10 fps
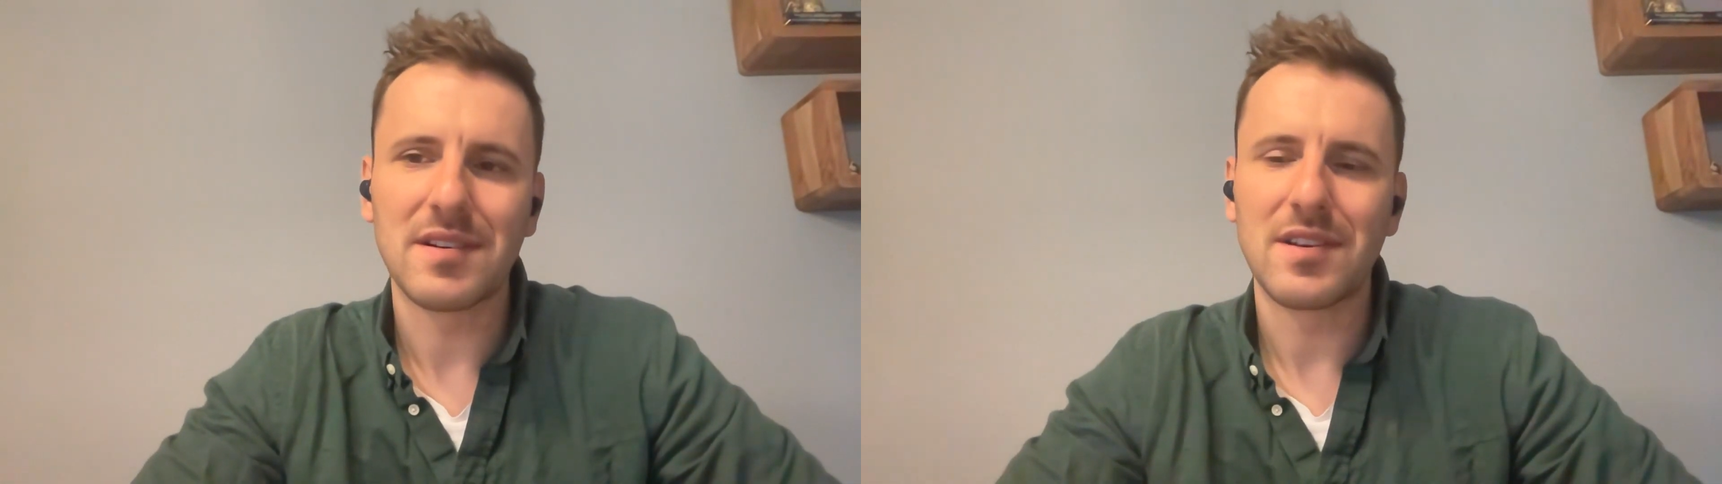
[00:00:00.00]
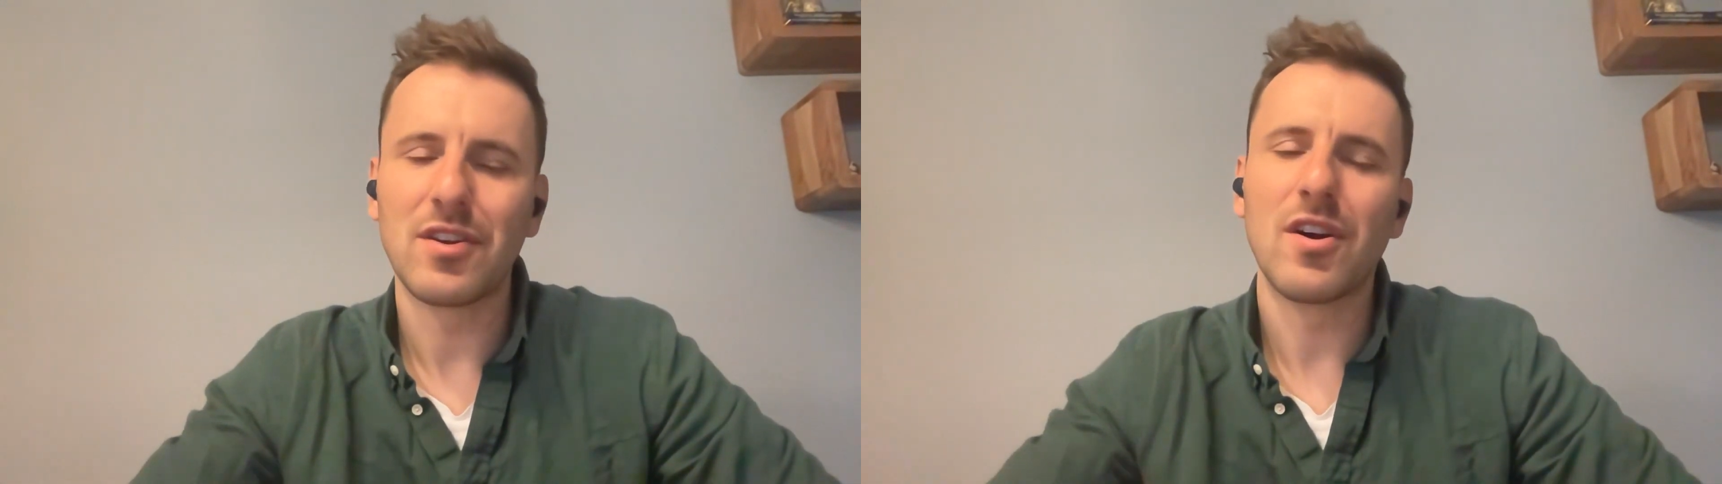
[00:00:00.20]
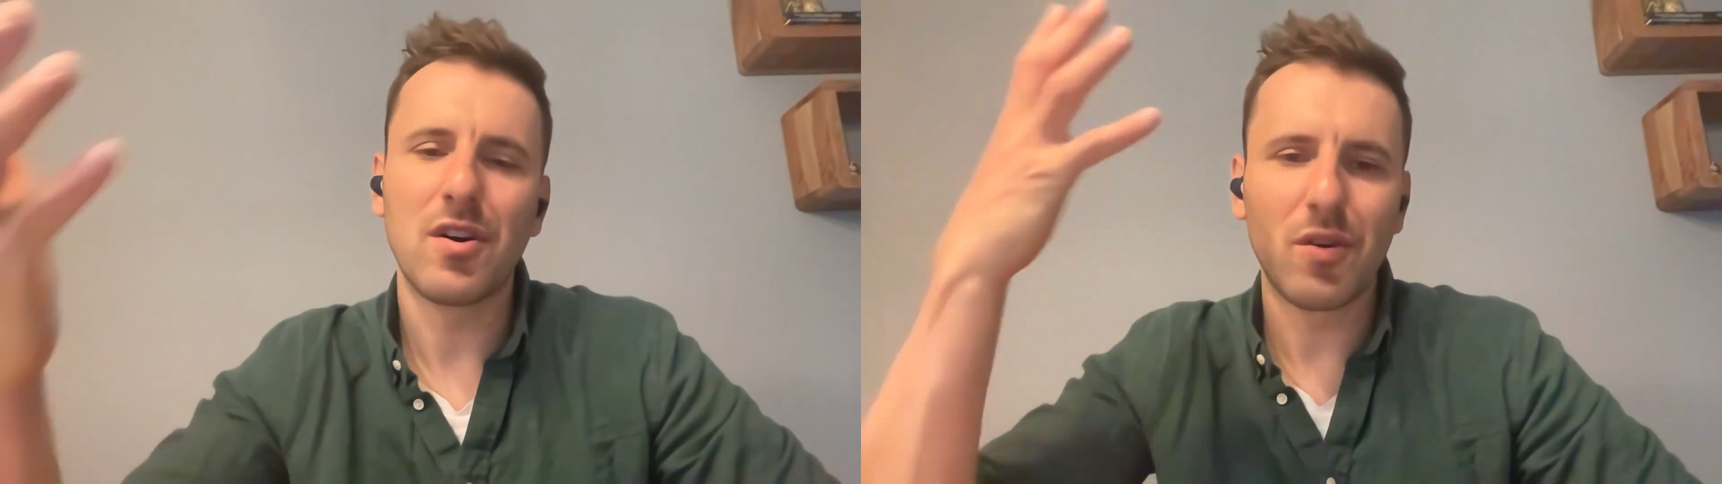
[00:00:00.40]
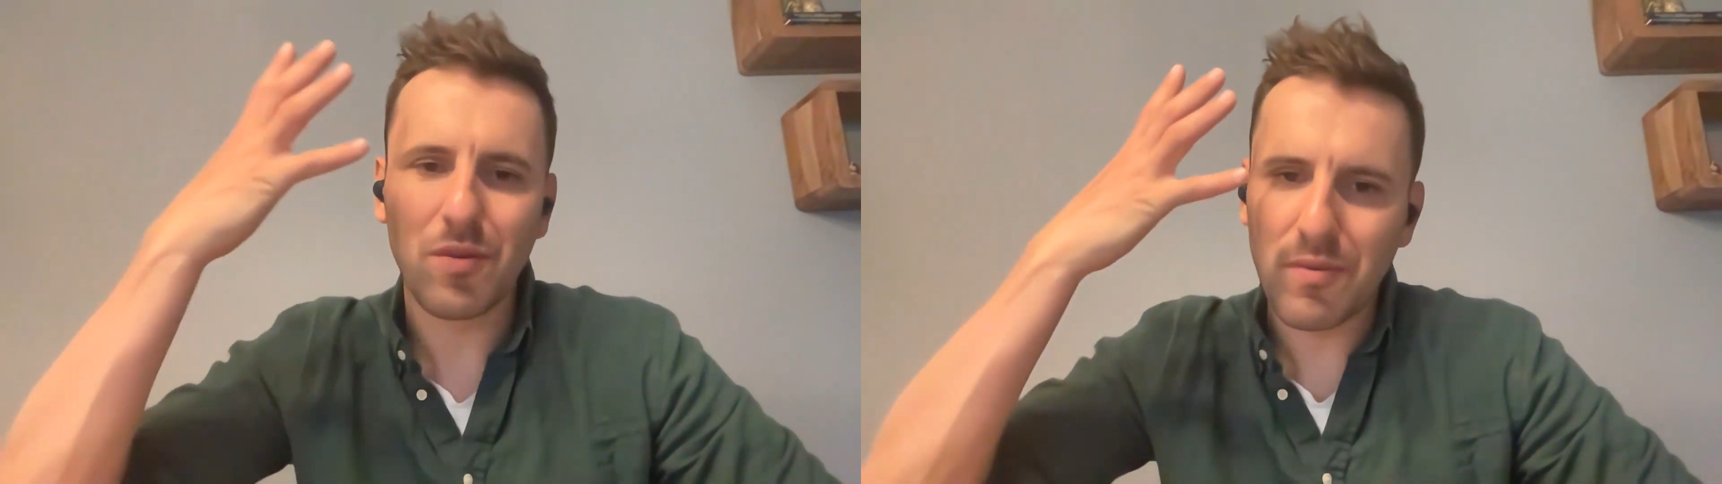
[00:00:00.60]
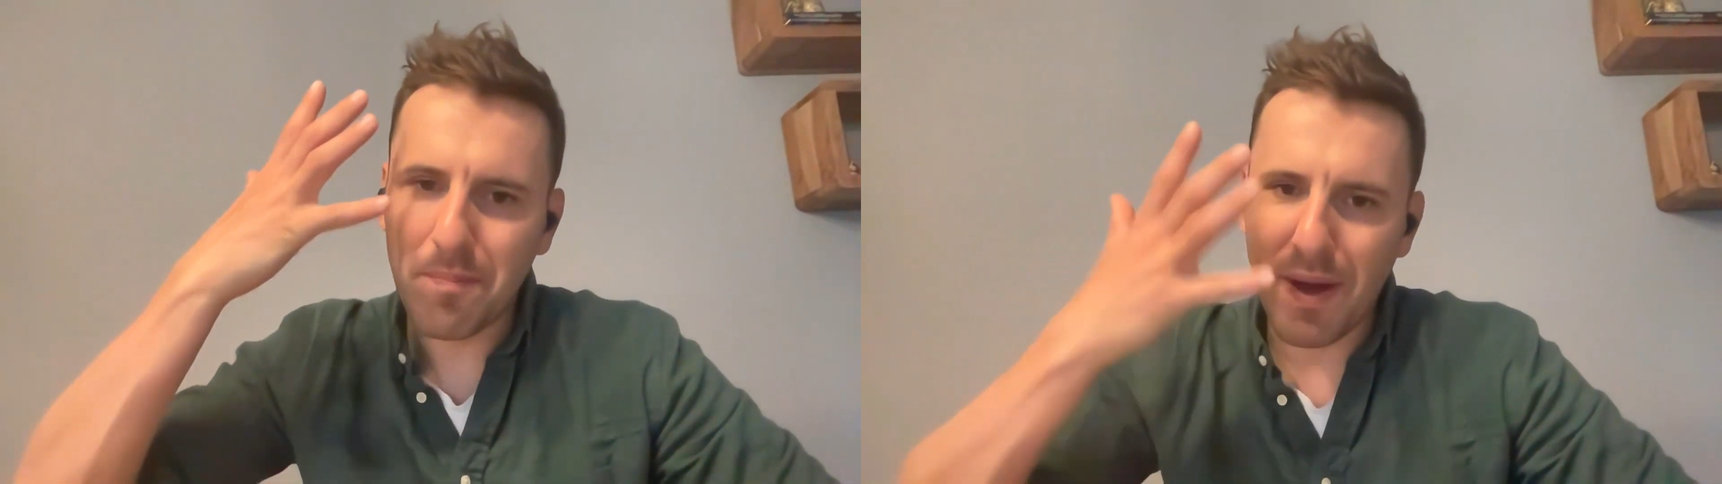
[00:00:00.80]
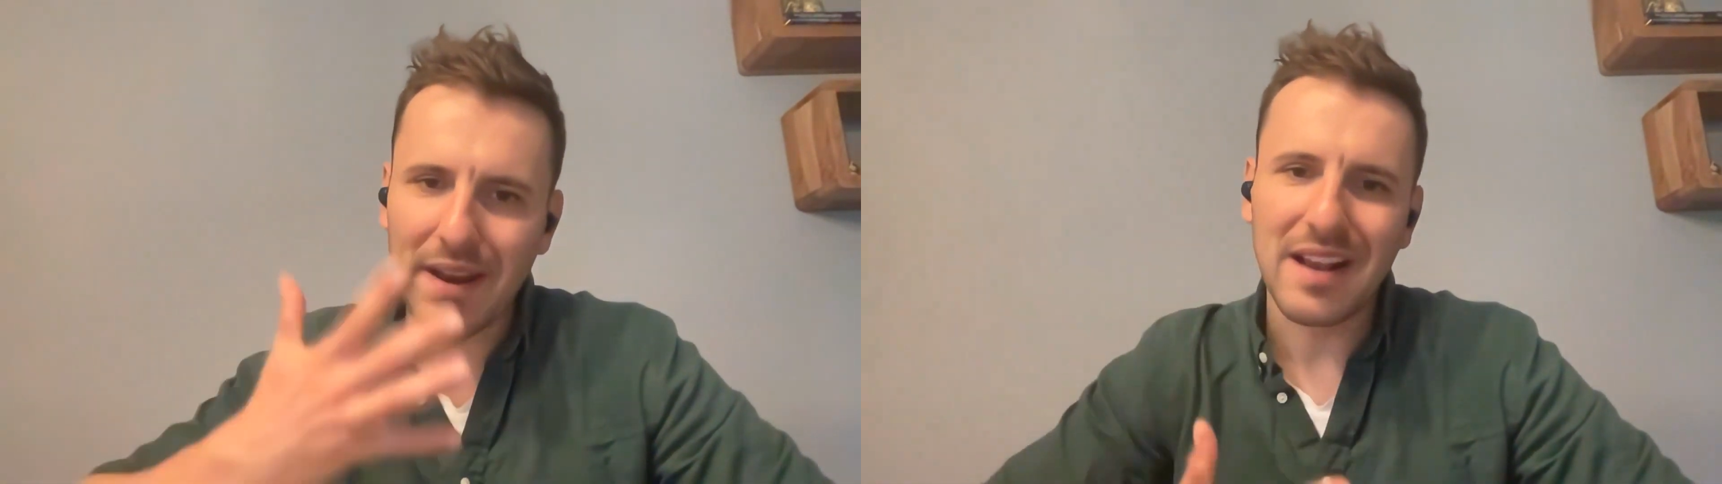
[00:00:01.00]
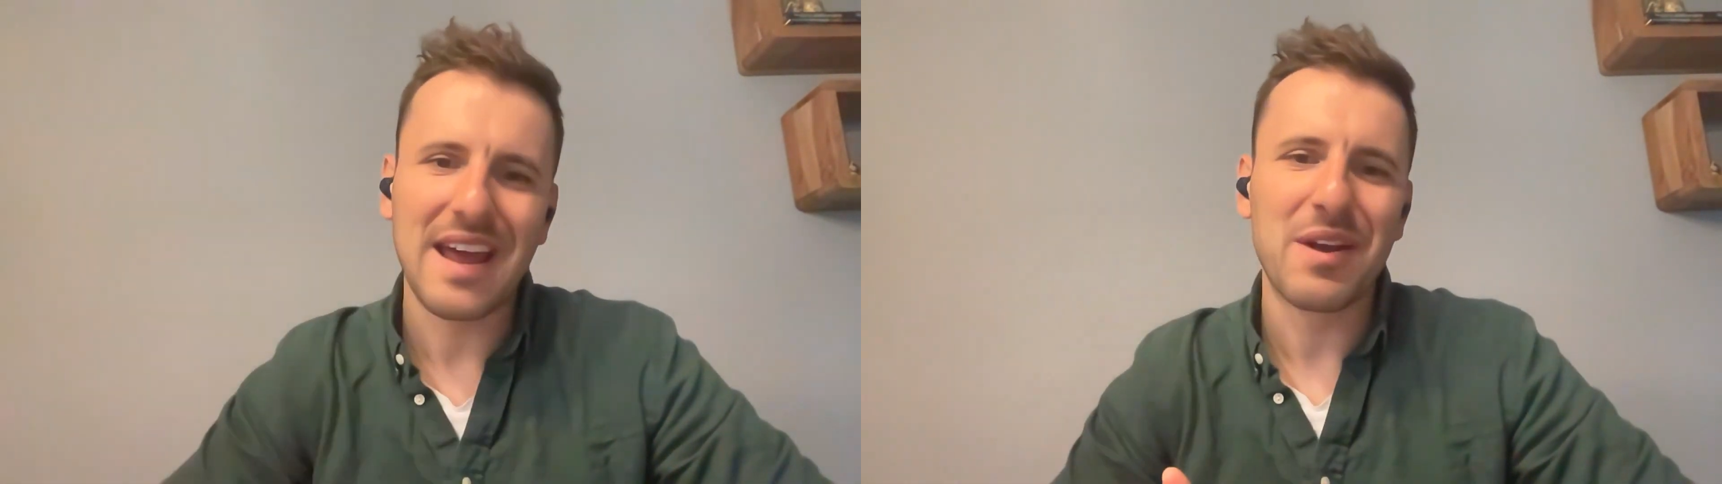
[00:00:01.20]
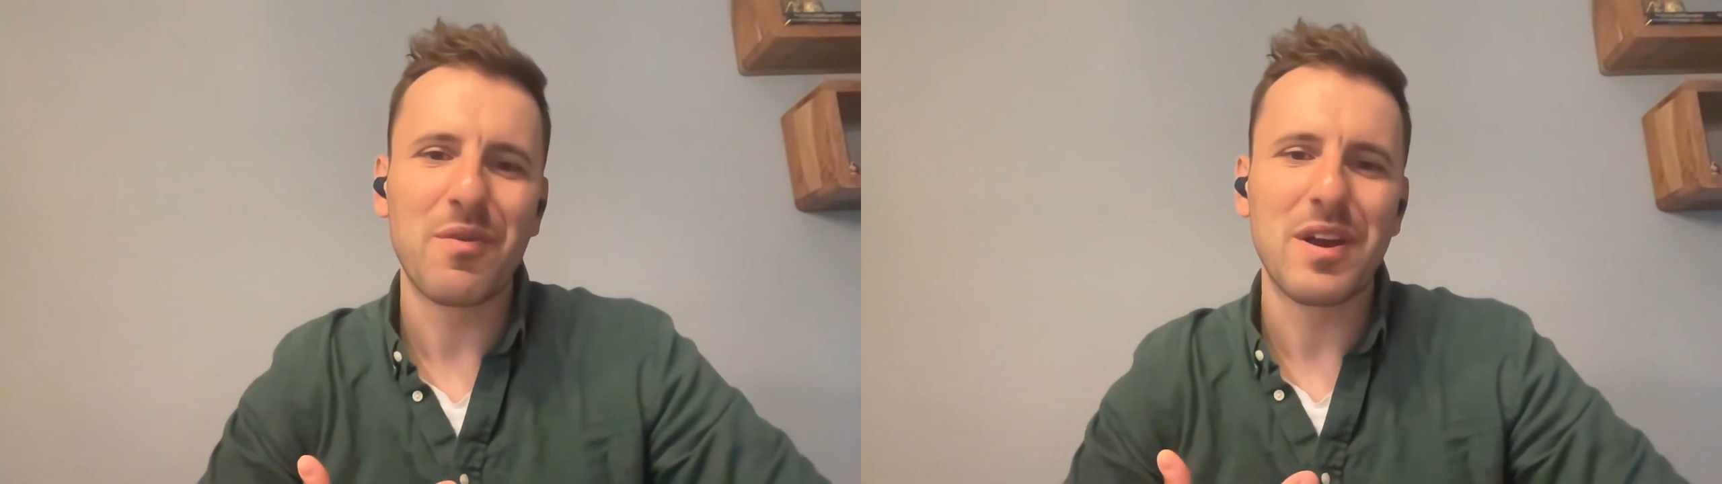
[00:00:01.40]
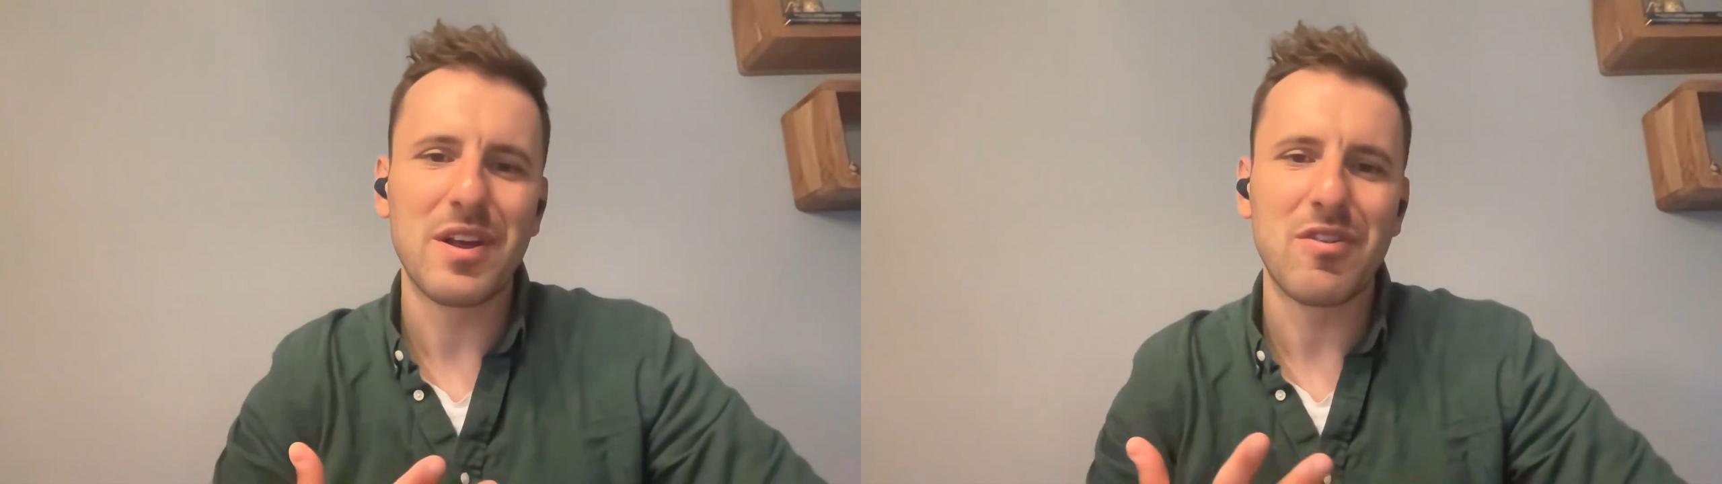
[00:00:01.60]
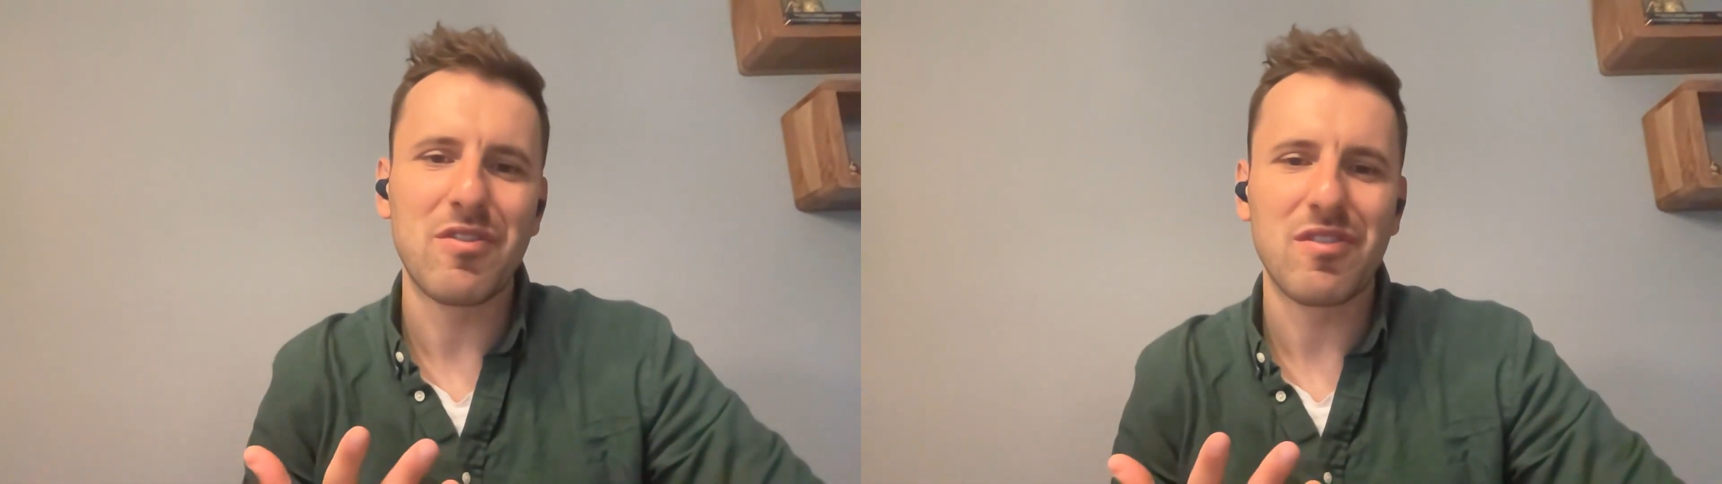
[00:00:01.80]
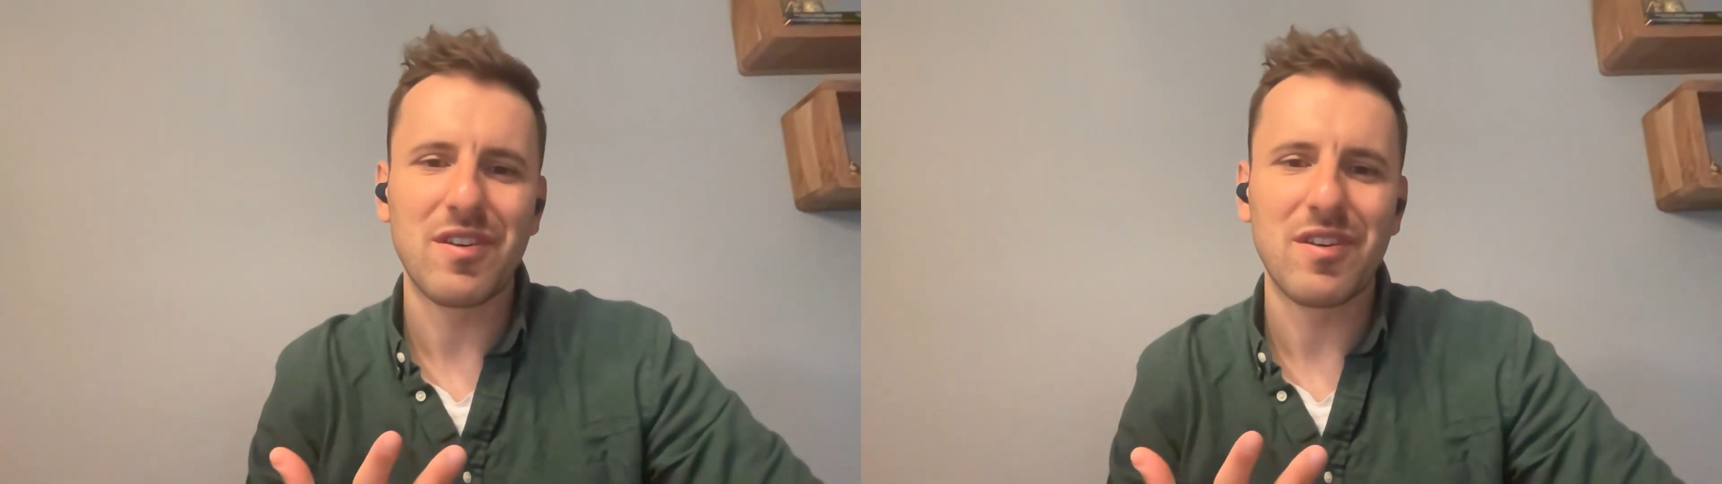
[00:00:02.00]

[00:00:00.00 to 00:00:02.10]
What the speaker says: You know, body language,